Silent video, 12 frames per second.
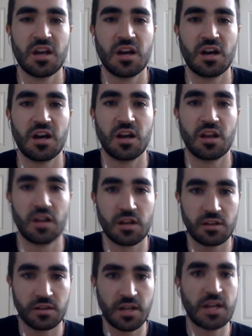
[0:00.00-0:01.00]
uh, a lot
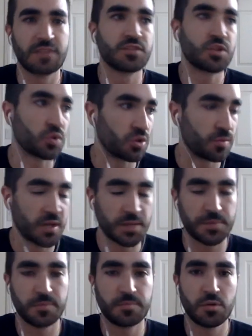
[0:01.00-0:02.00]
of not every quarterback,
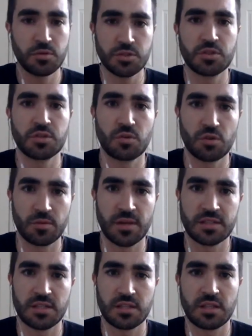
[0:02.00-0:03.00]
but most of the
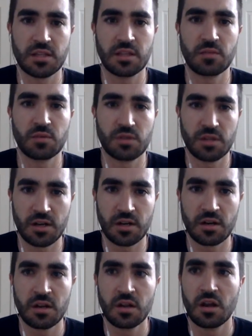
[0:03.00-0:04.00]
quarterbacks I think that were
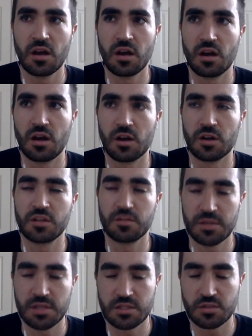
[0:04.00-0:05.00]
there uh, are
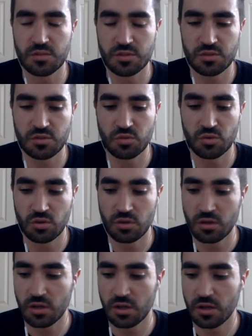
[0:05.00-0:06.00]
committed to a
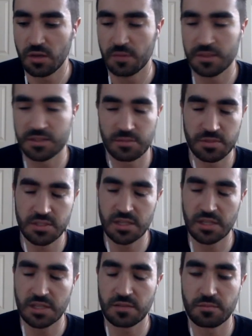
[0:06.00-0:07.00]
school, uh, unless I'm
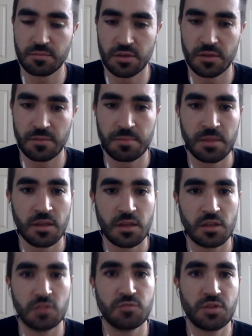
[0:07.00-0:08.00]
mistaken. But
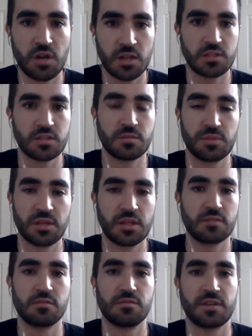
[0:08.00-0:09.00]
you've gone to plenty
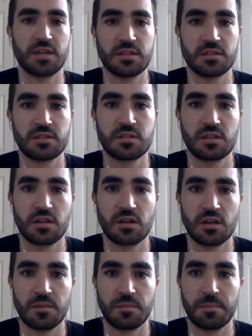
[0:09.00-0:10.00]
of events,
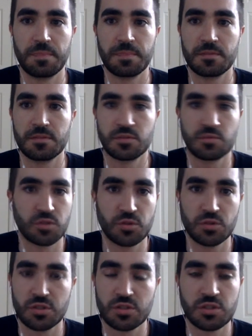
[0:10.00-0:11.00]
um,
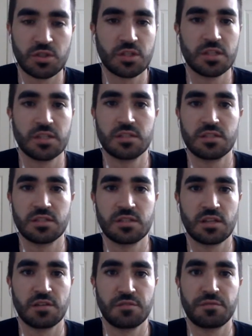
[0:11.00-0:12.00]
recruiting circuits and
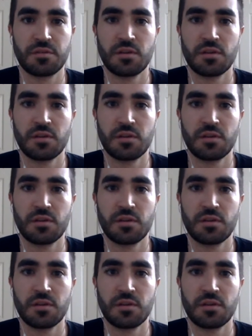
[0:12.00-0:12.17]
stuff